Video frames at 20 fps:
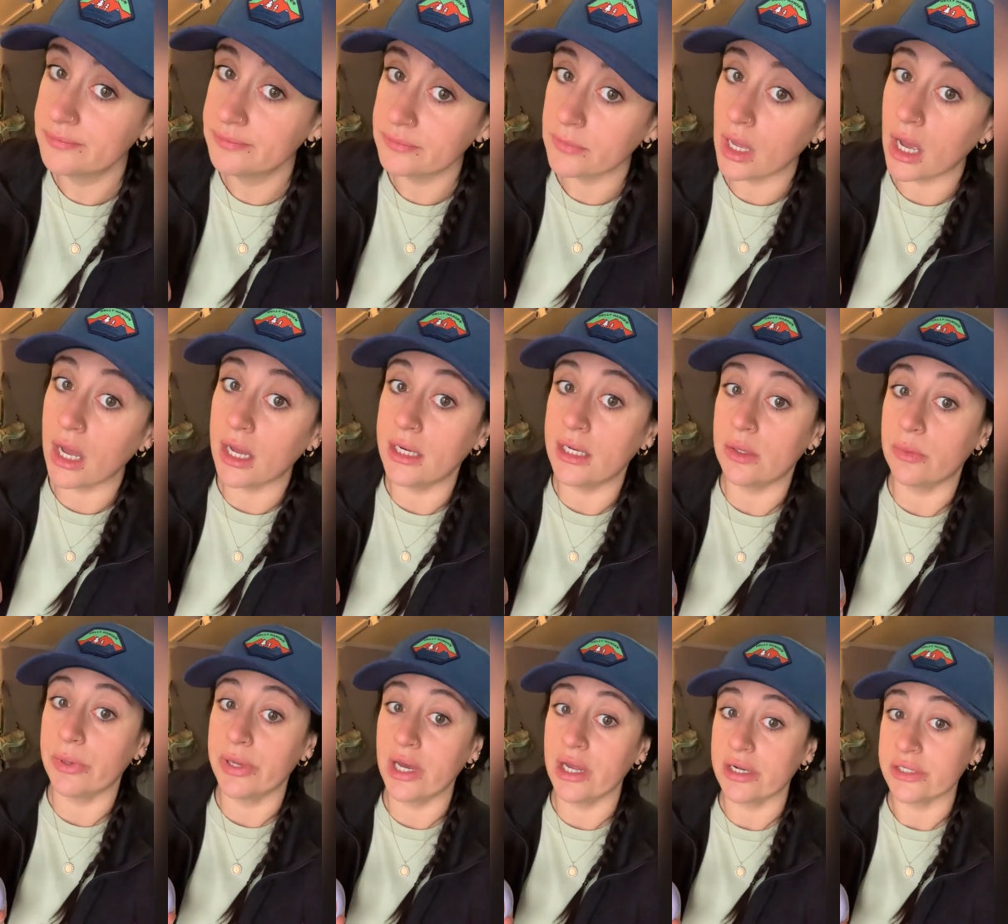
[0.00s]
honey, we
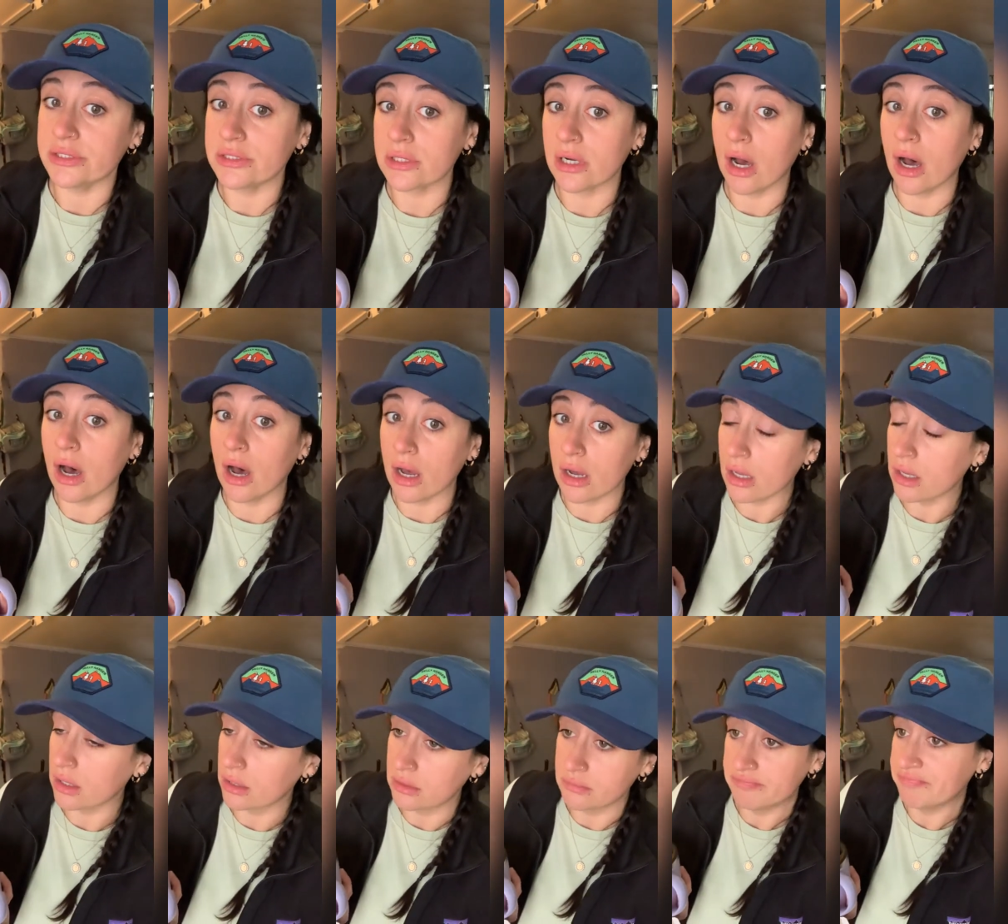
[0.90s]
gotta talk.
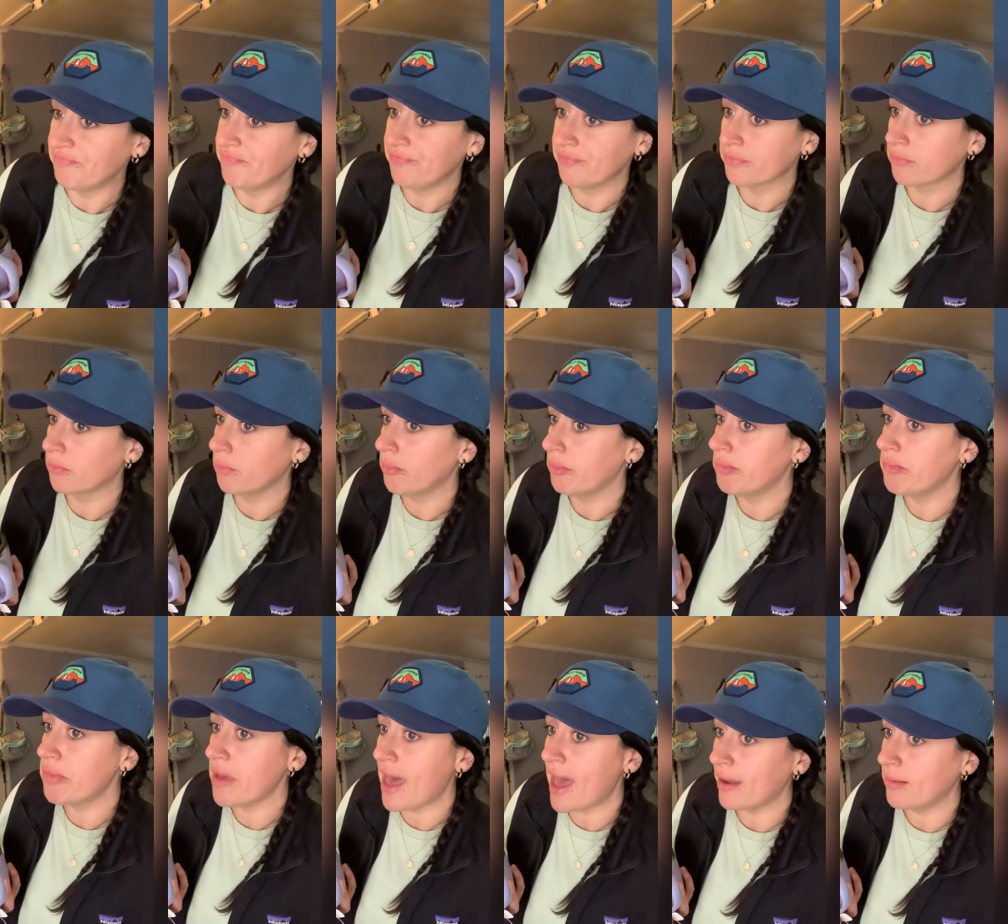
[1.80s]

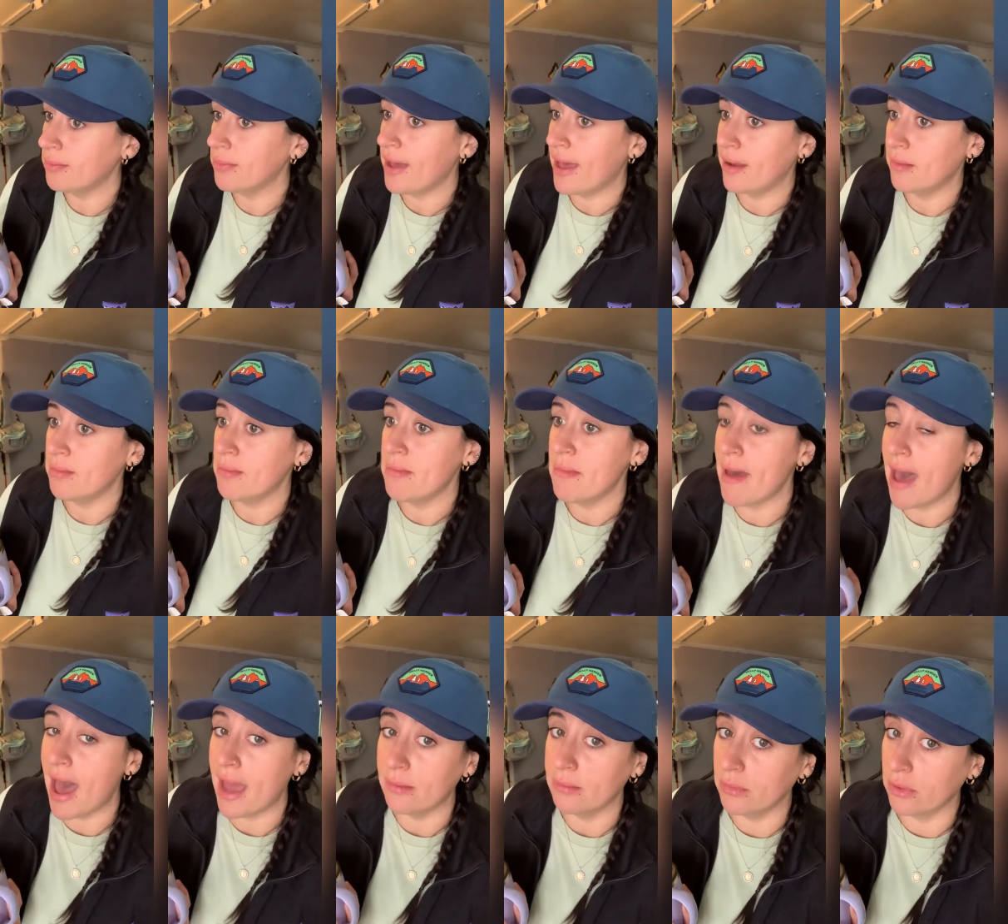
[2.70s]
Bad, bad,
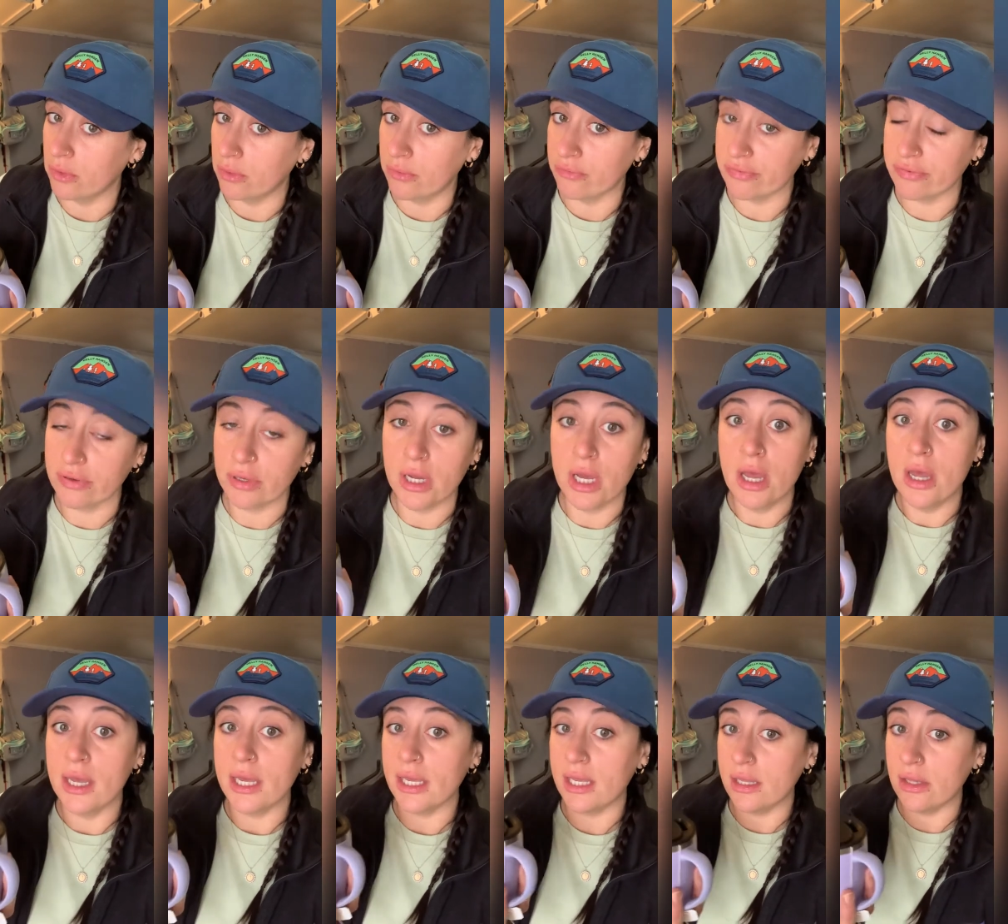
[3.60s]
bad move.
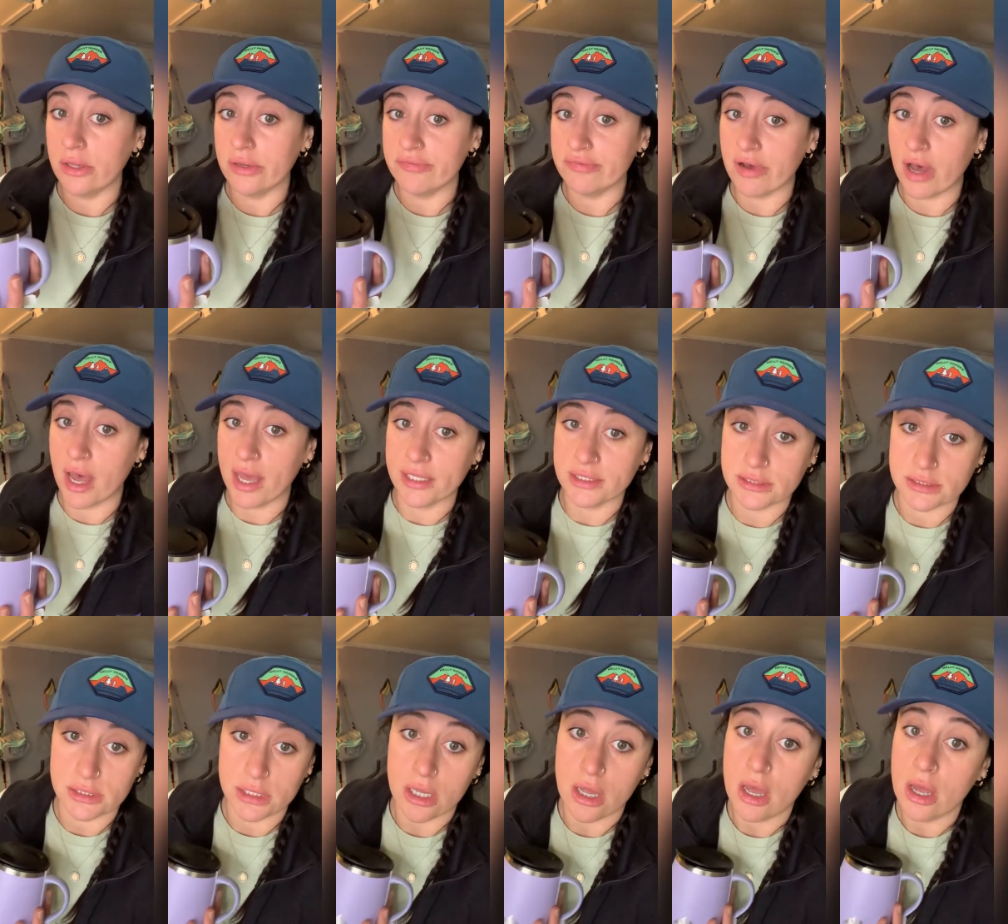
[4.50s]
Ill-advised.
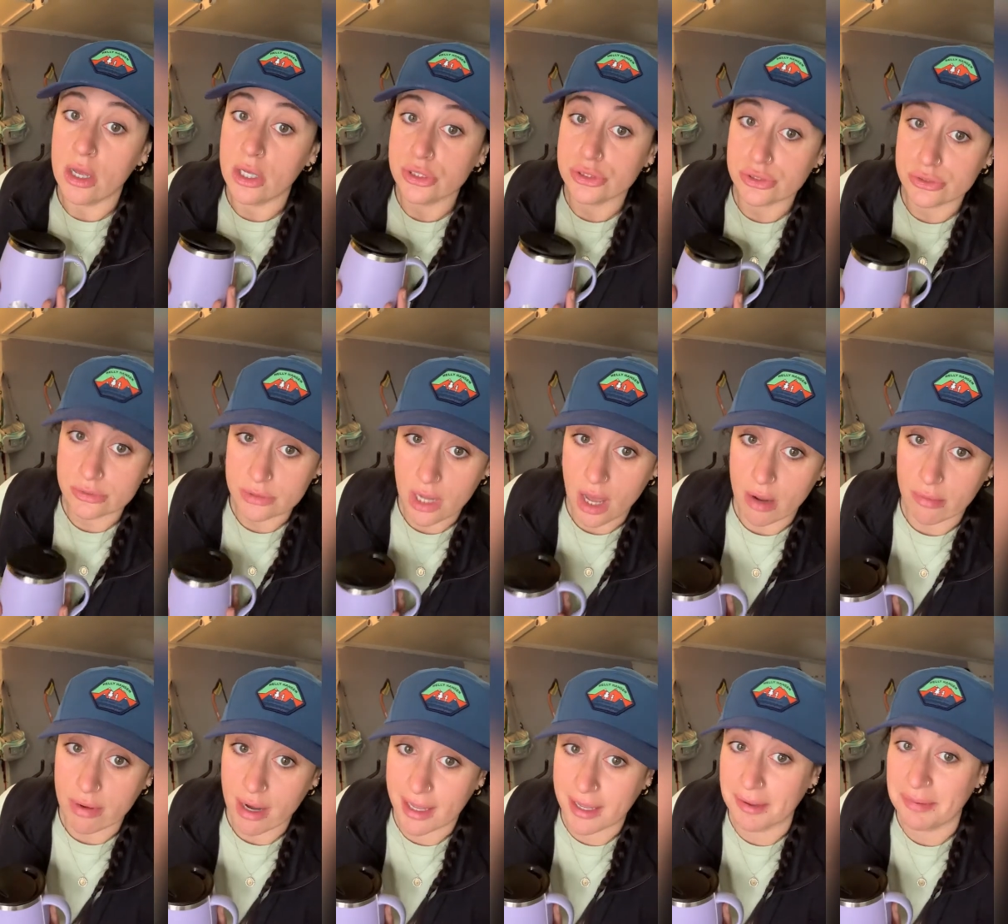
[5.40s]
Do not
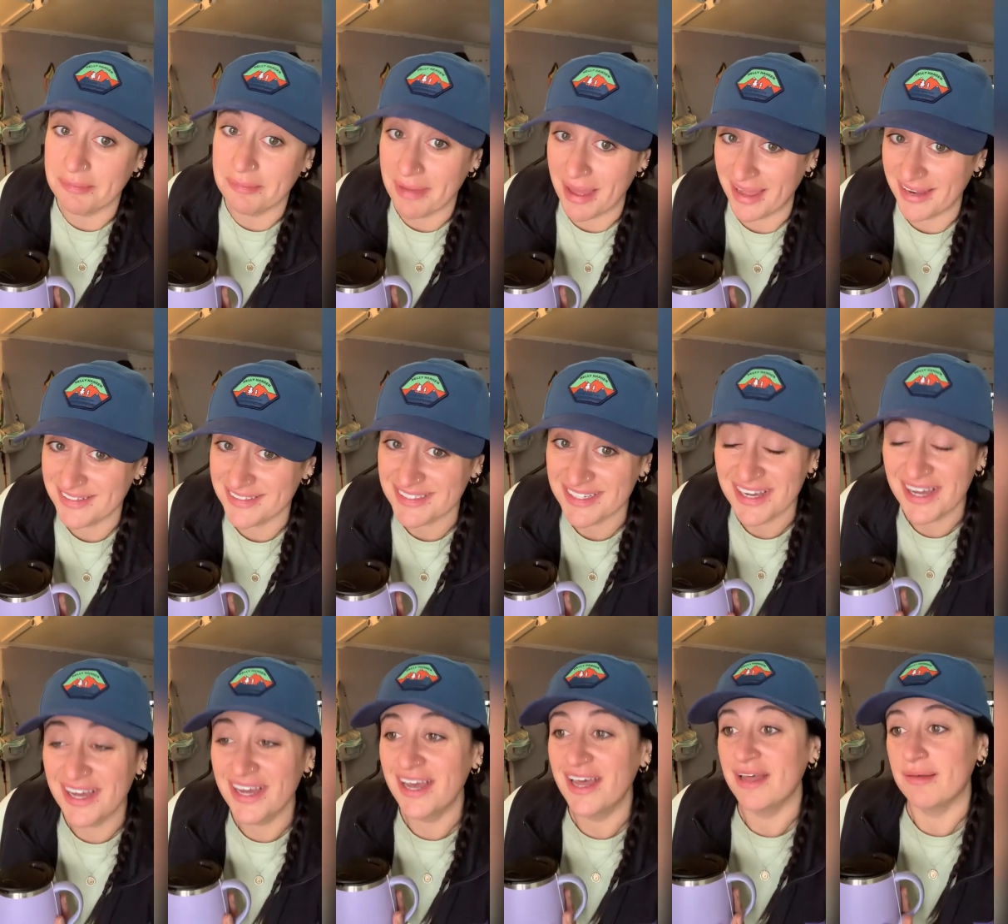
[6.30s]
recommend.
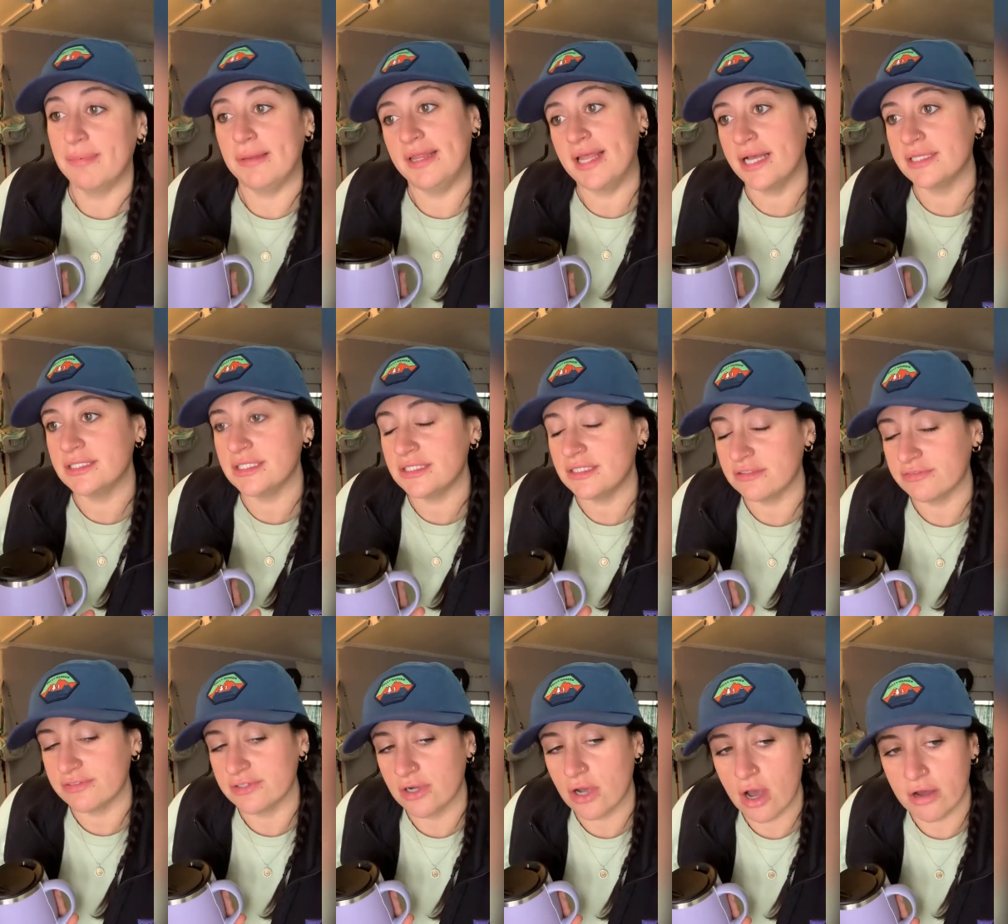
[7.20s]
But that's a
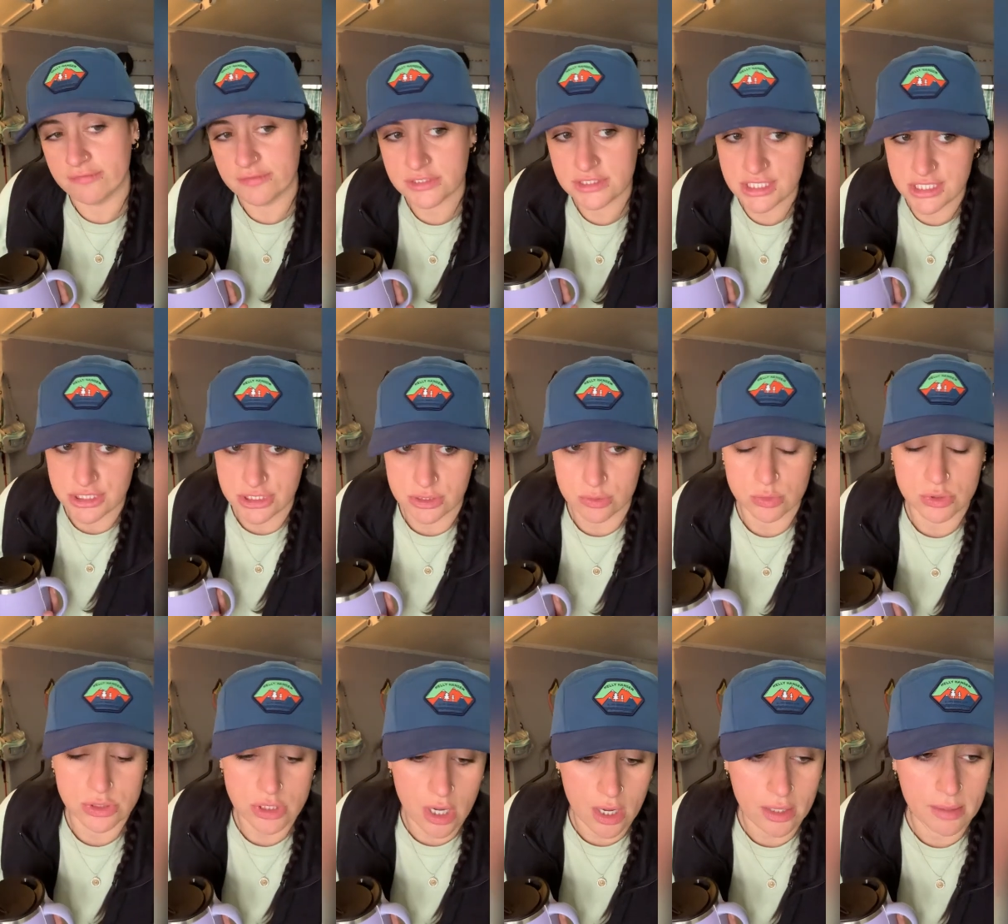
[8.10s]
different conversation. We're
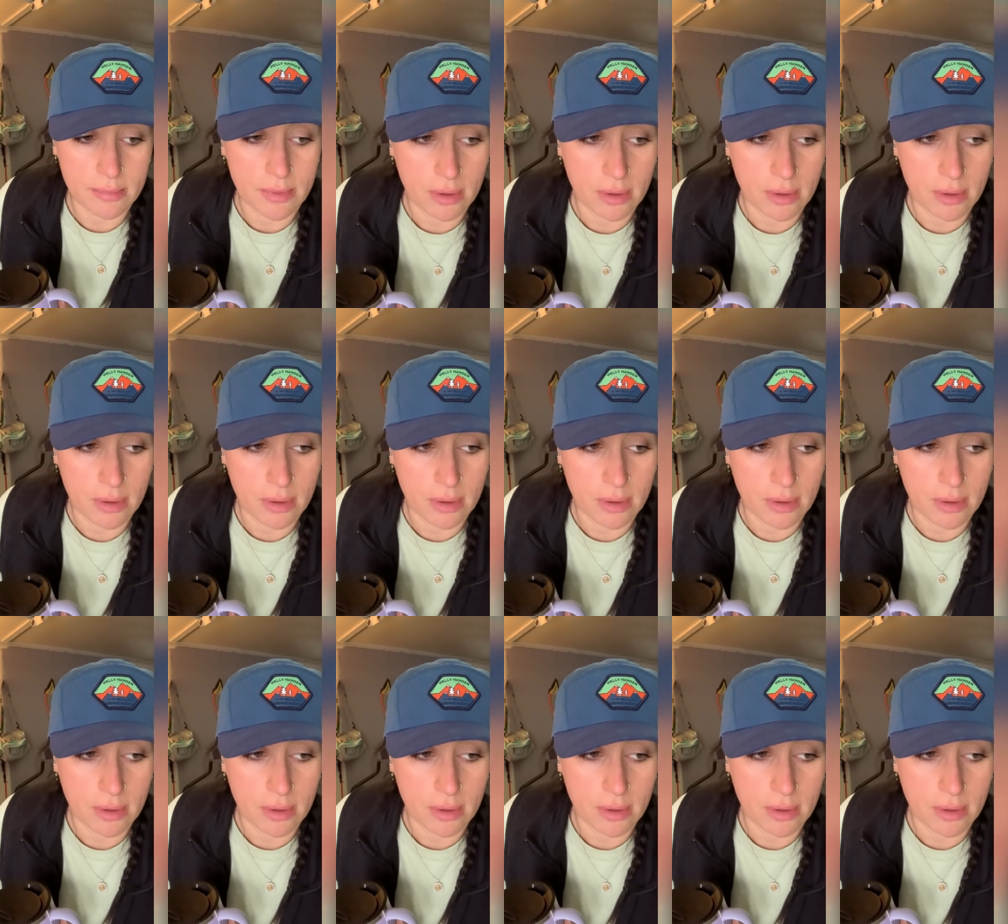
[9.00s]
talking about